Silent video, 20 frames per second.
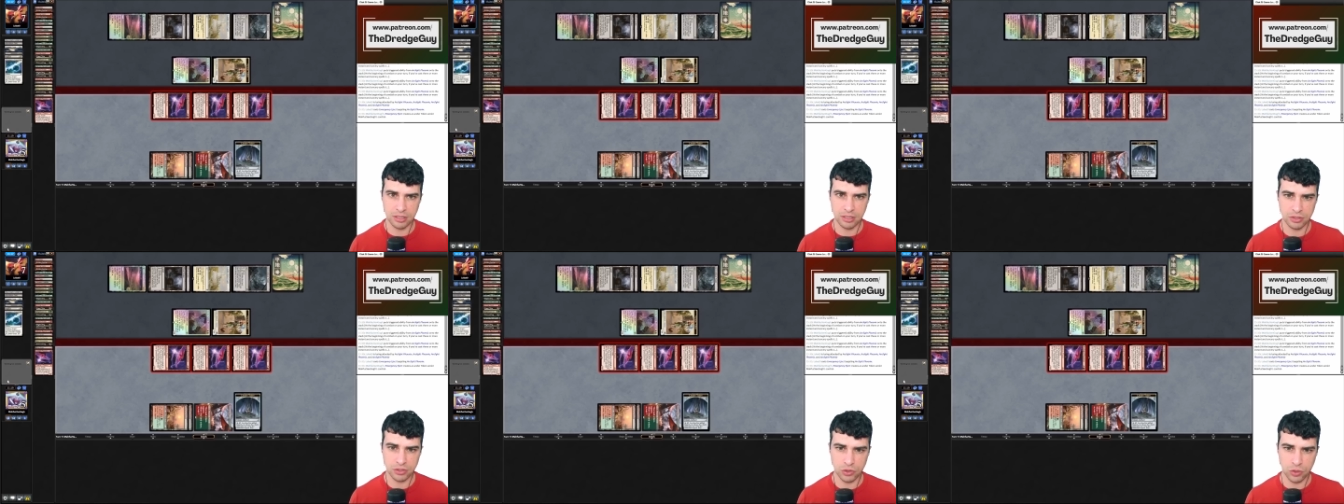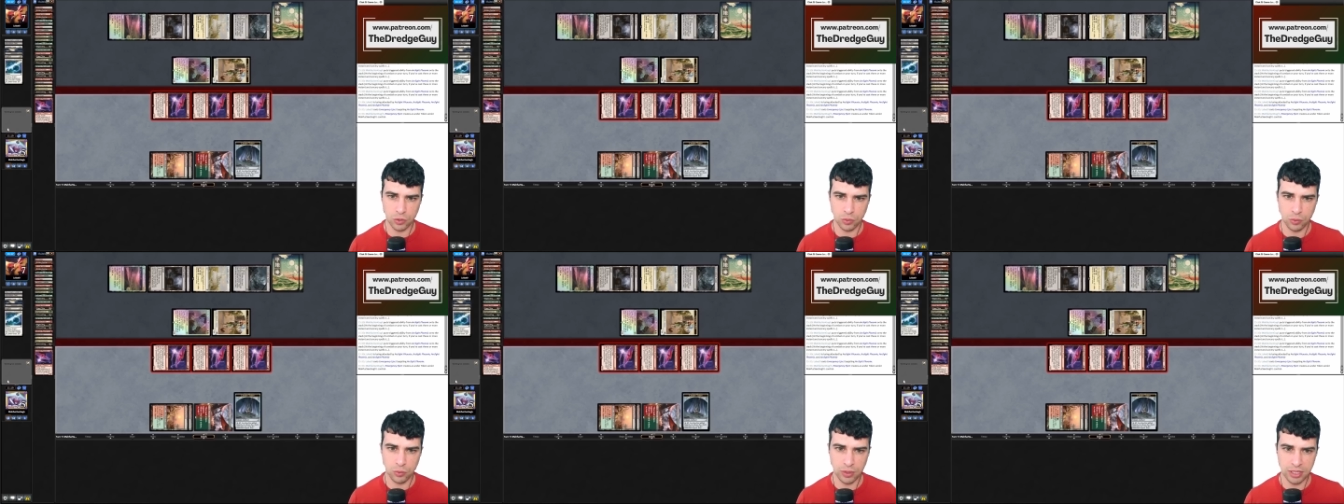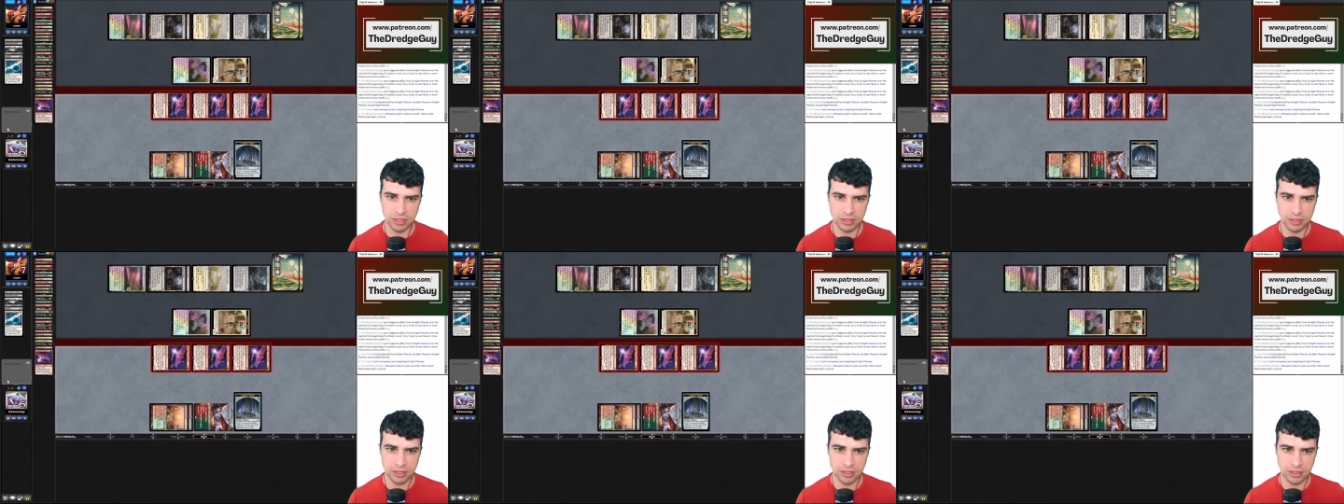So
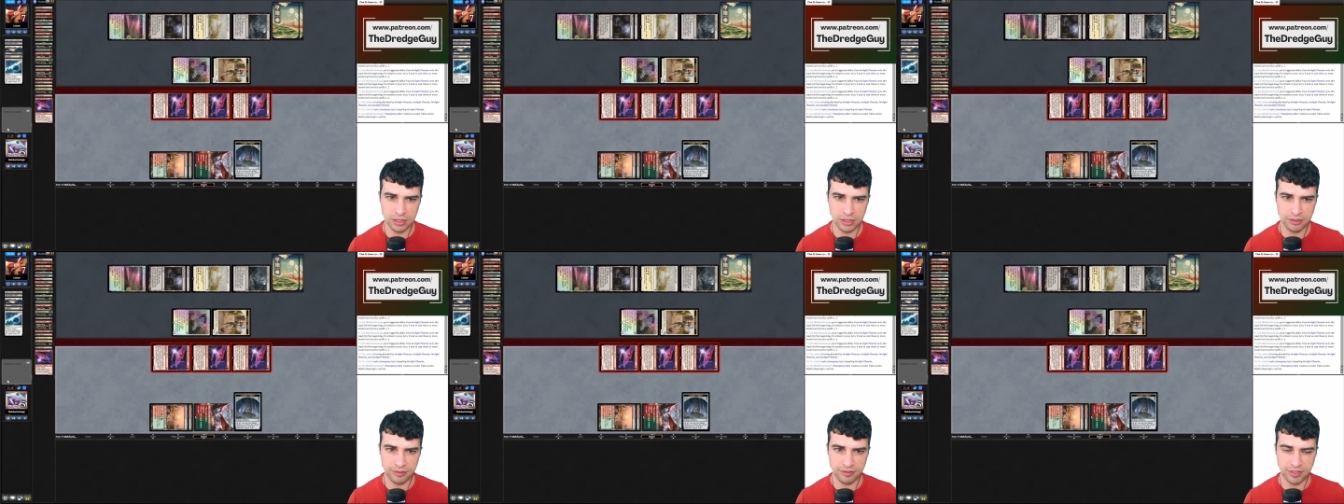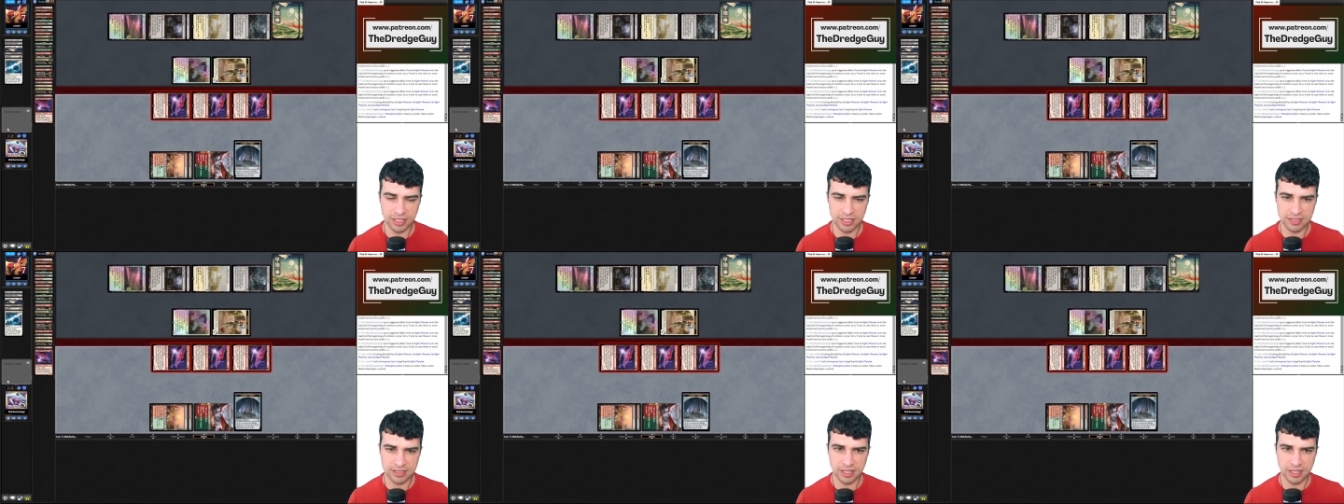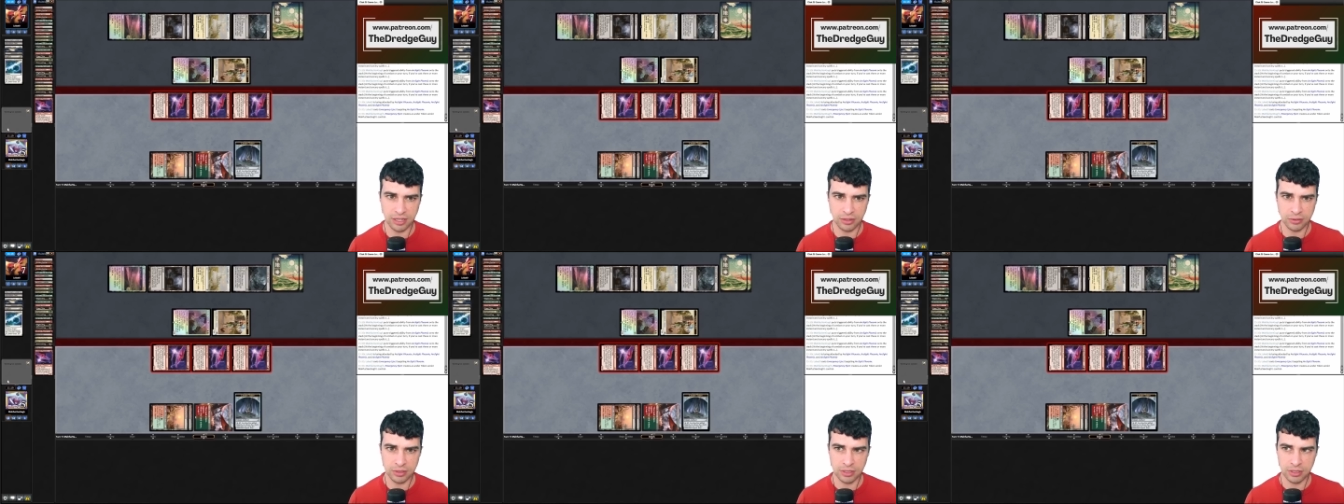1 Phoenix
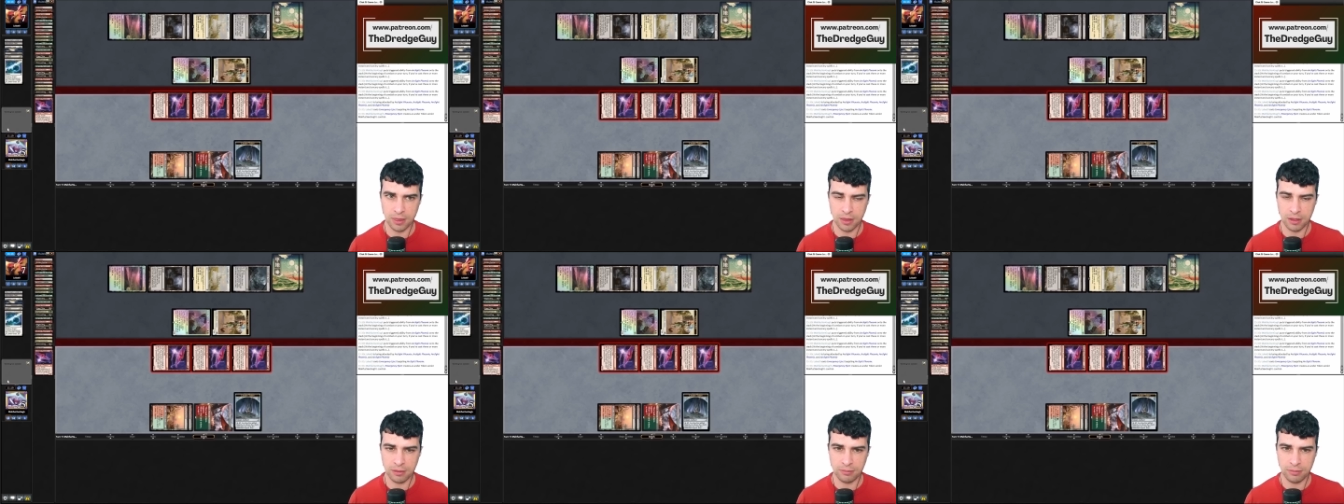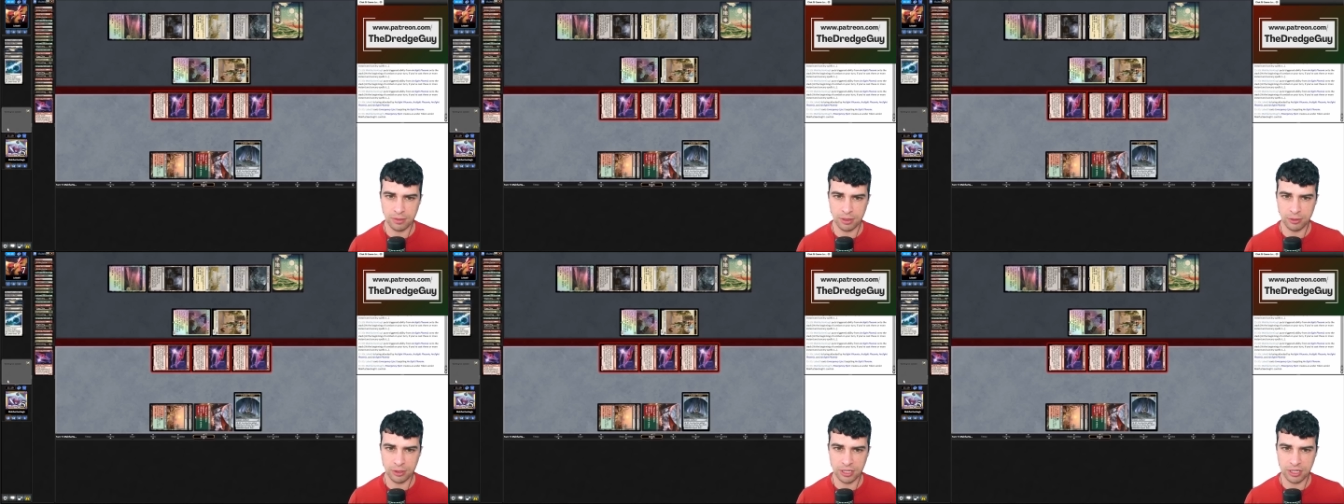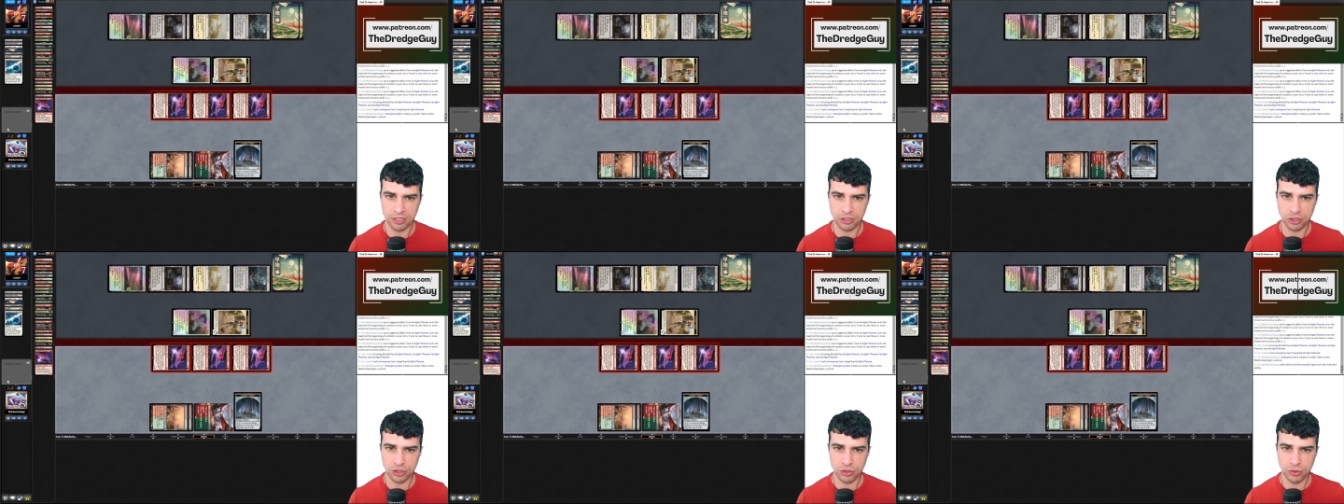down. My opponent
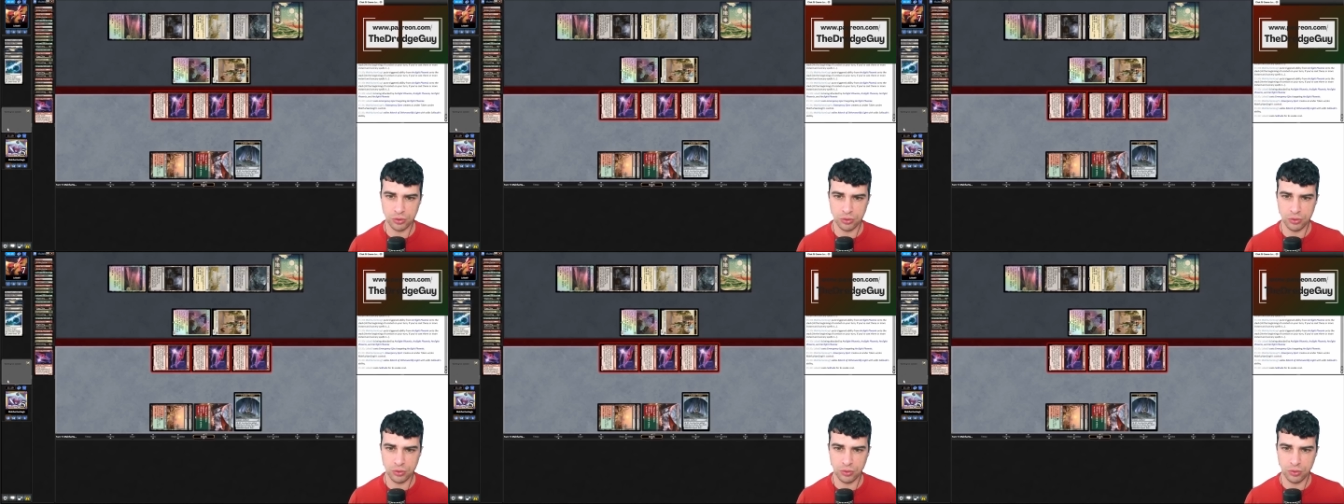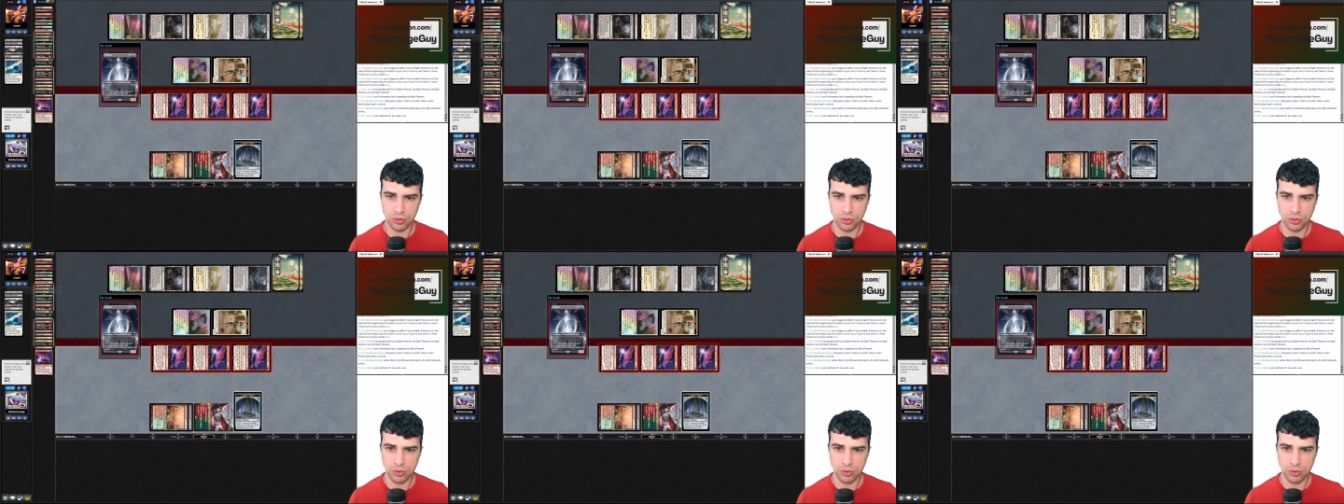has 2